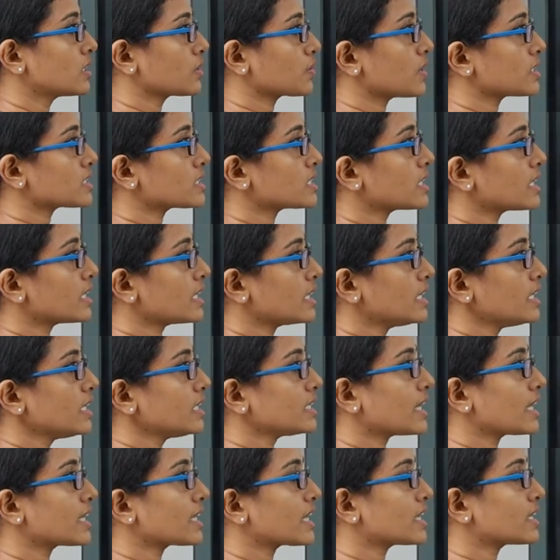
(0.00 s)
question E,
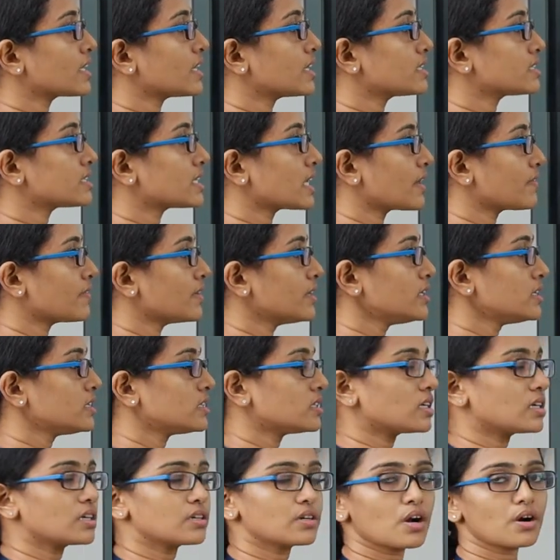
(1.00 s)
907,
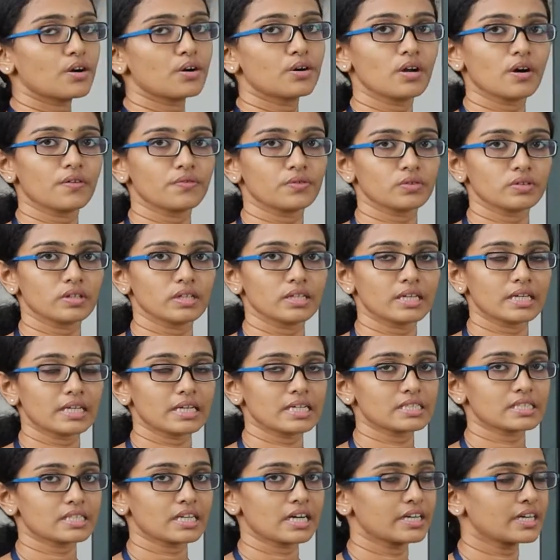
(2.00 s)
rounded off to the
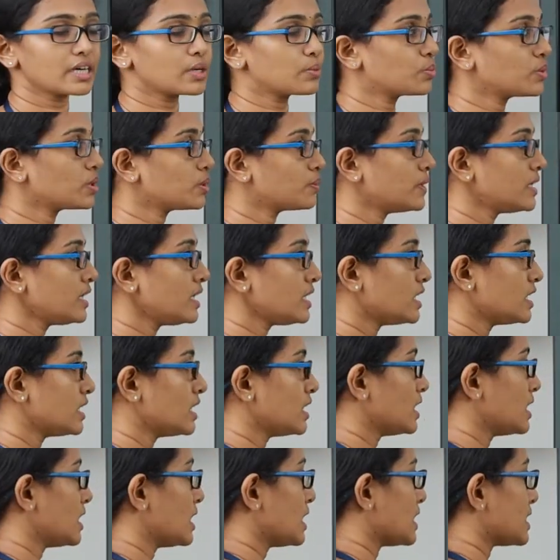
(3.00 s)
nearest 100 will be
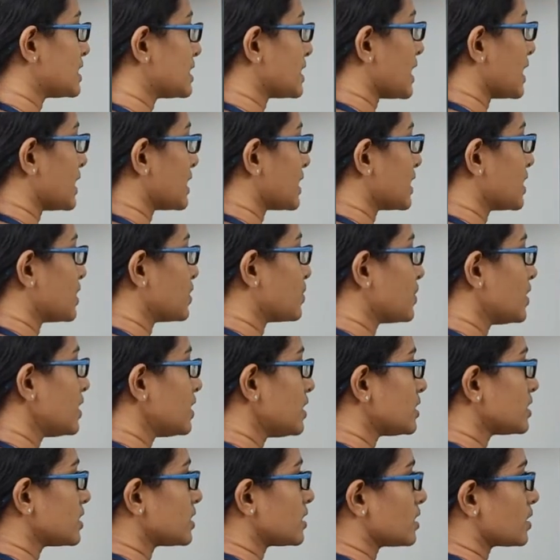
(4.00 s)
900,
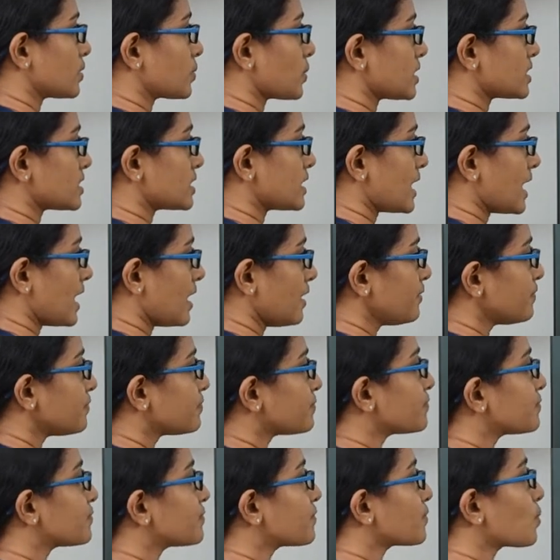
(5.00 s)
question F,